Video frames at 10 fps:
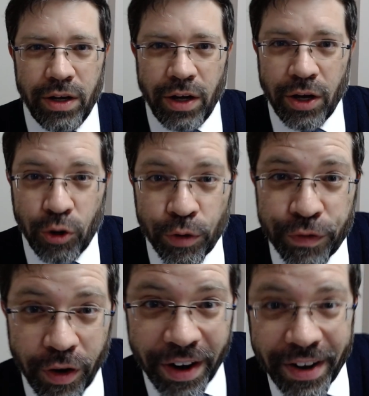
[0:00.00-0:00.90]
A good
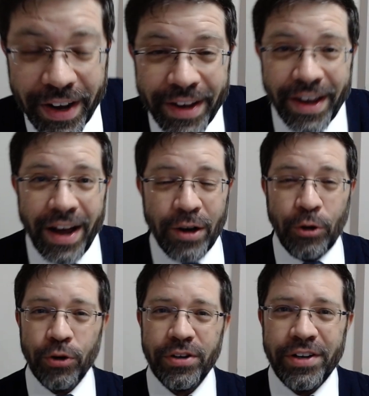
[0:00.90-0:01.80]
Friday, a
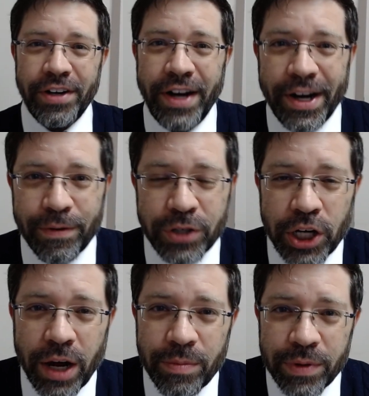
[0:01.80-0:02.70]
guten Erev
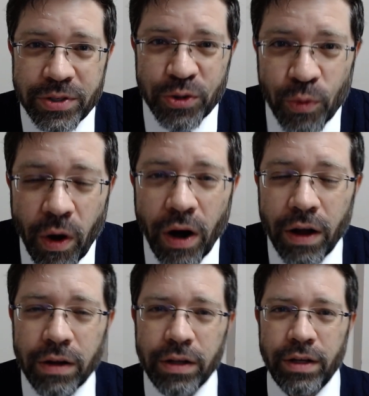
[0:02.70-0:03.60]
Shabbos to
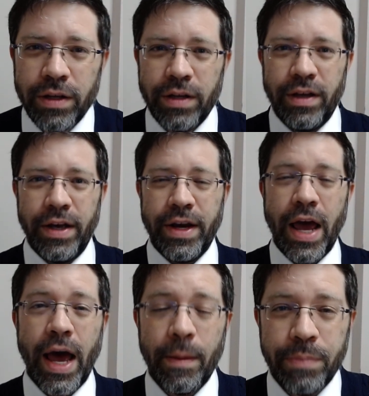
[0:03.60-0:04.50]
all, and a
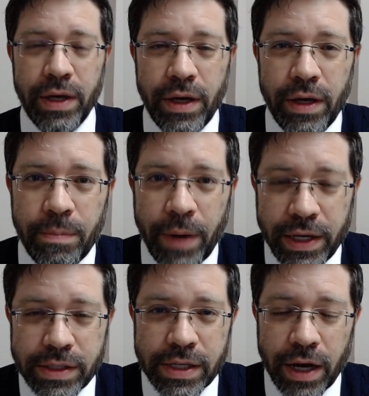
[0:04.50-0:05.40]
happy
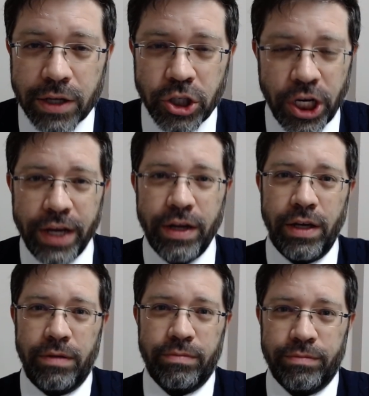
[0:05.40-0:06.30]
Pesach
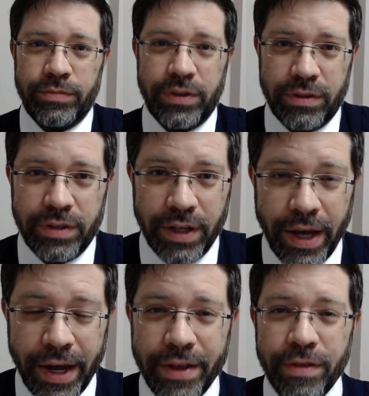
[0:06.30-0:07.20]
Sheni.
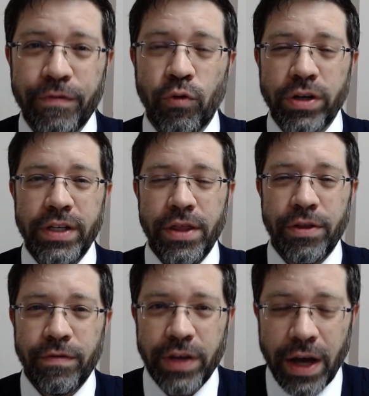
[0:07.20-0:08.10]
Today, the 14th
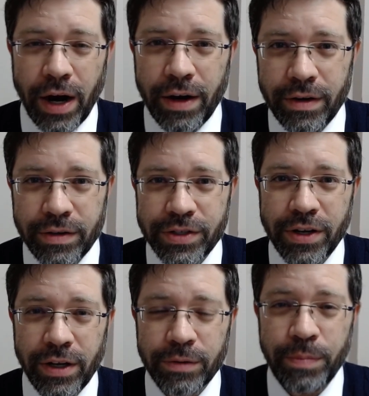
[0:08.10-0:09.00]
of Iyar, is
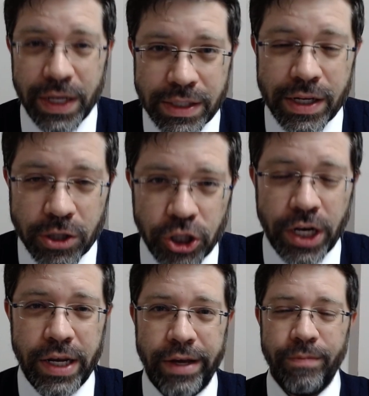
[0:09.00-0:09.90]
called Pesach
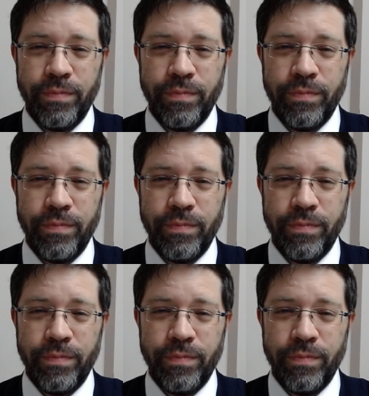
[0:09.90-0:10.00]
Sheni.